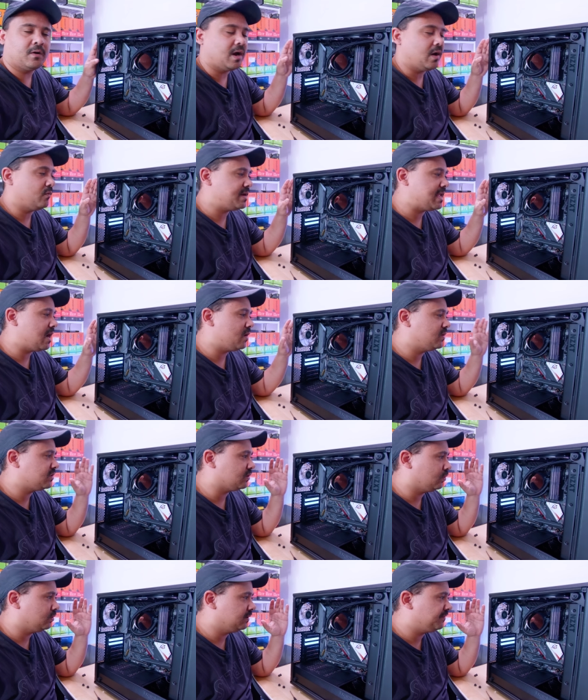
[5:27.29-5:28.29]
All right, well now with
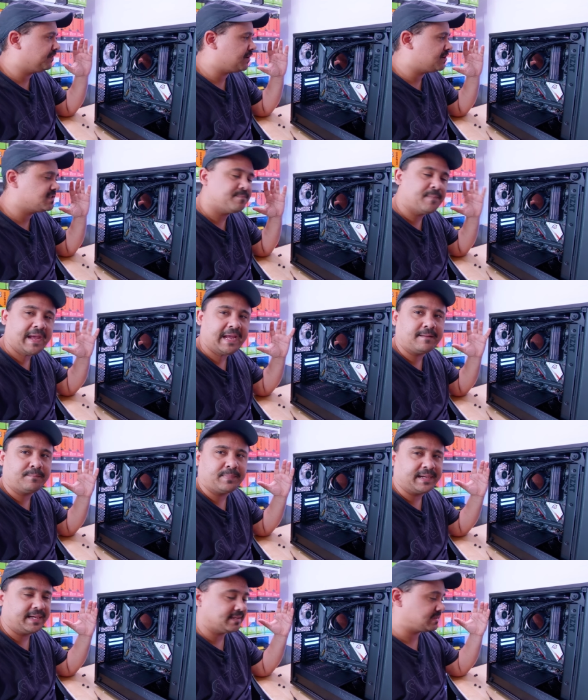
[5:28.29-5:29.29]
all of those main
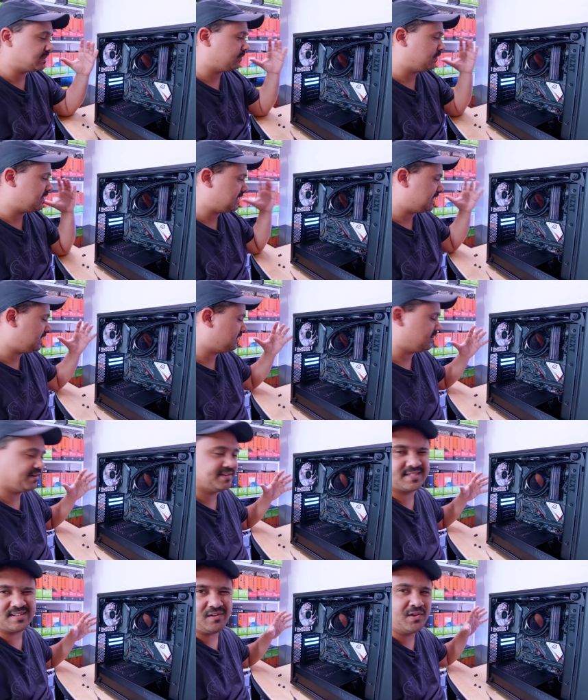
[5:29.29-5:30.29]
parts that we need,
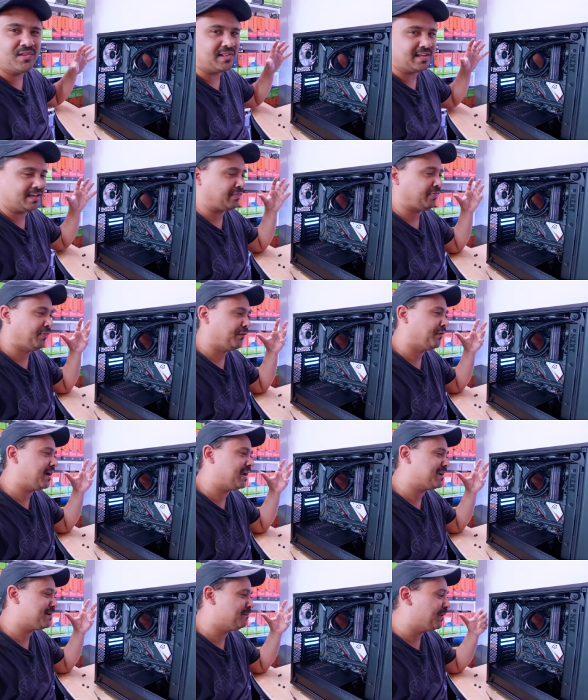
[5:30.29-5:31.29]
those only
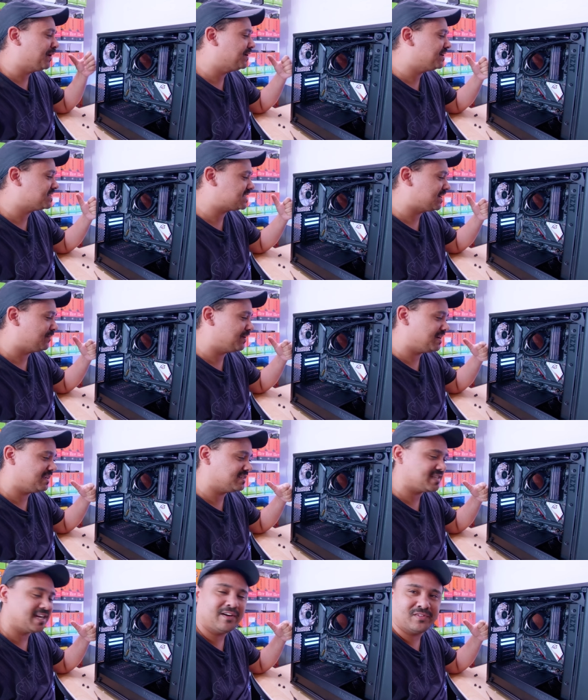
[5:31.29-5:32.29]
three components that
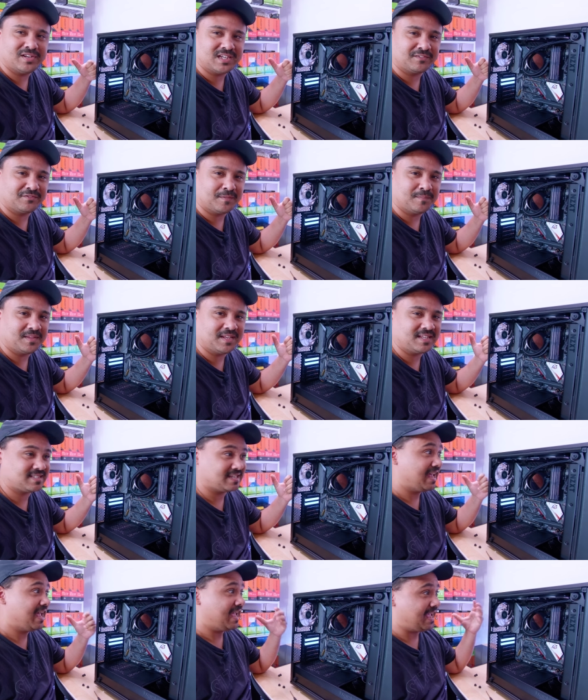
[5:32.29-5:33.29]
we're salvaging from
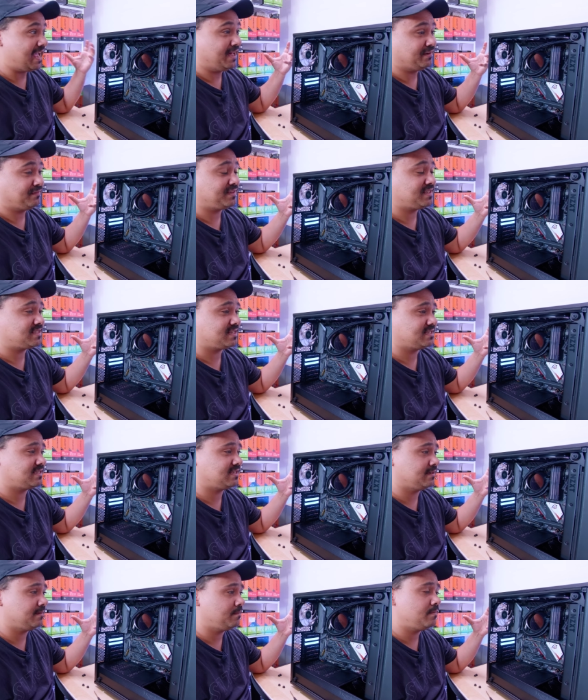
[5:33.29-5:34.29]
this, out of this
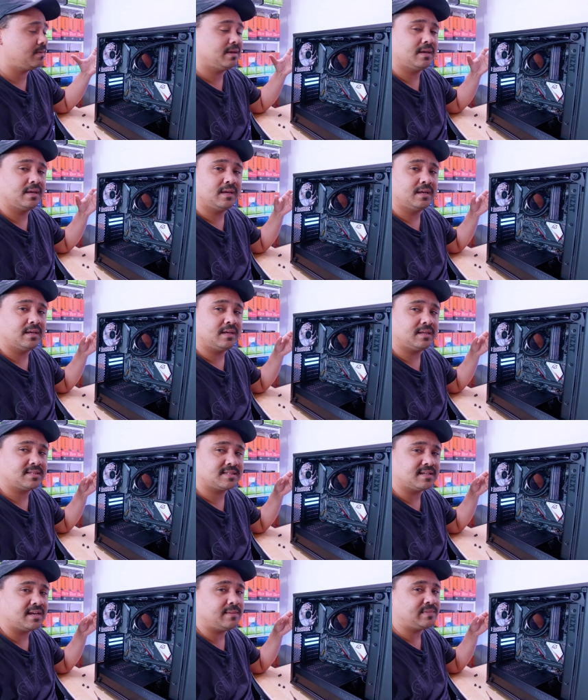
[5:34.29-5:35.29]
system,
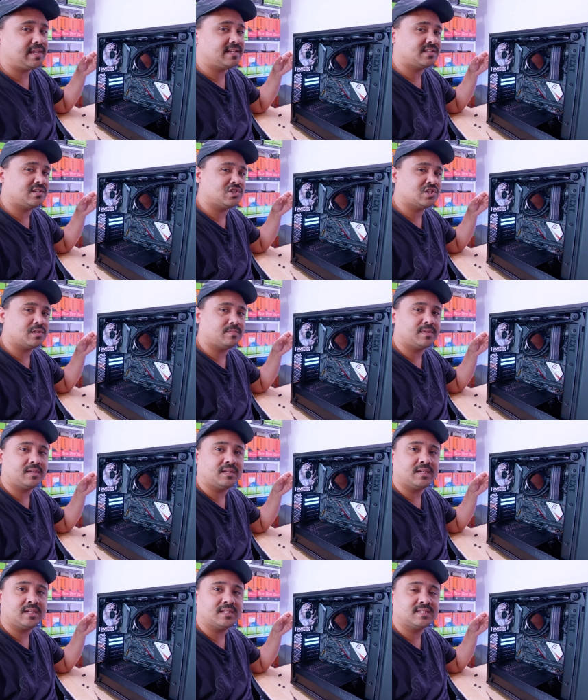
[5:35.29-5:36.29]
it's time, ladies and
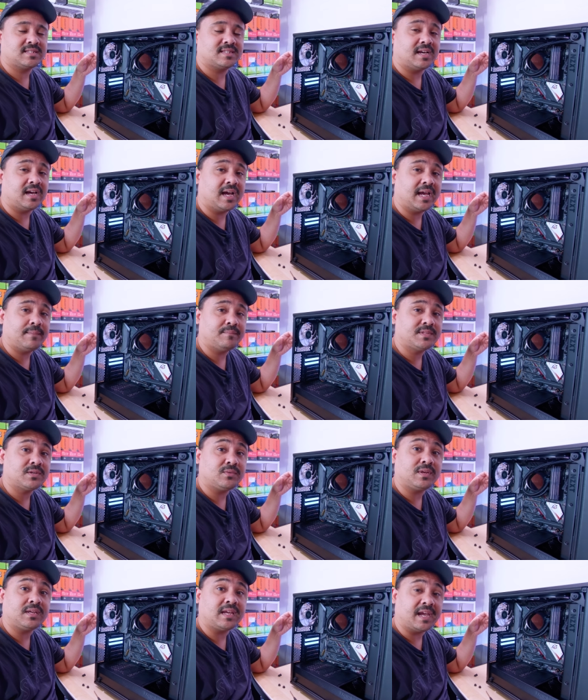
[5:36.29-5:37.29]
gentlemen, it's time
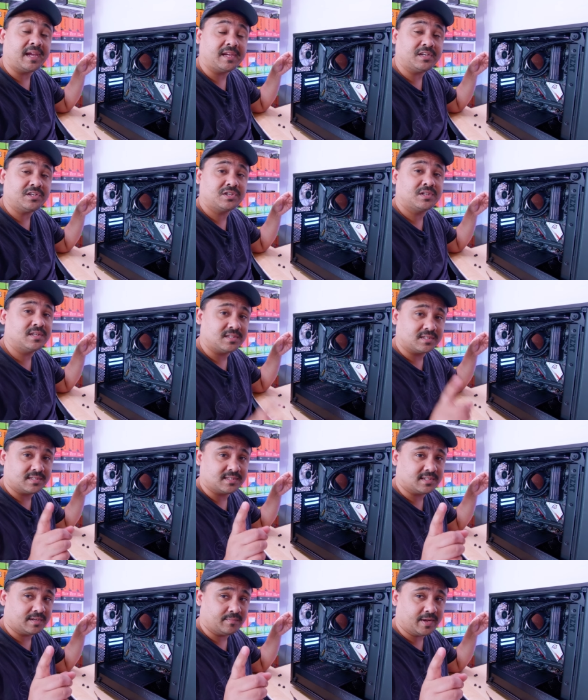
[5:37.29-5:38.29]
to engage
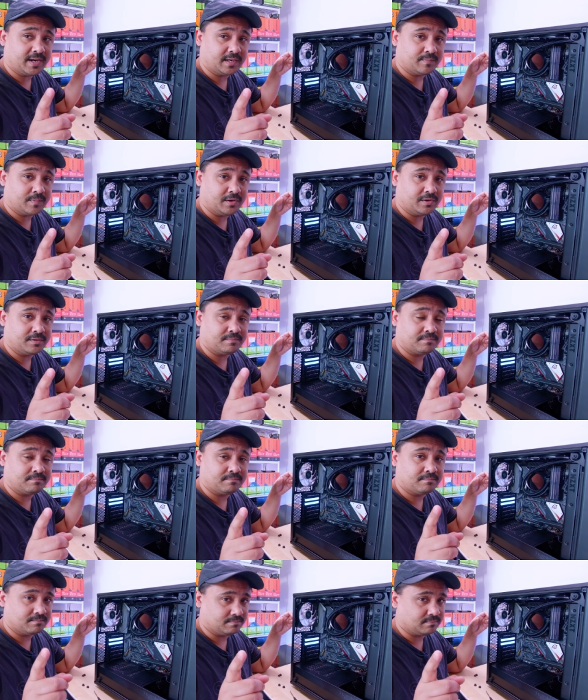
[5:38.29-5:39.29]
cinematic mode.
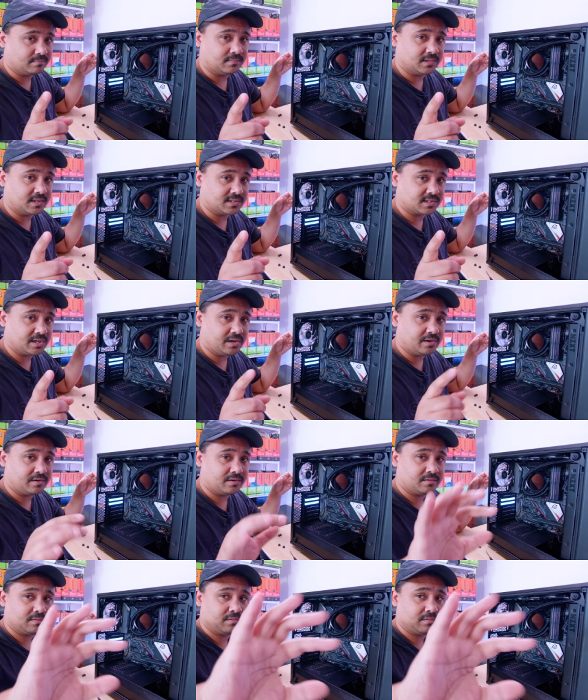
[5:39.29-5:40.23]
Let's go.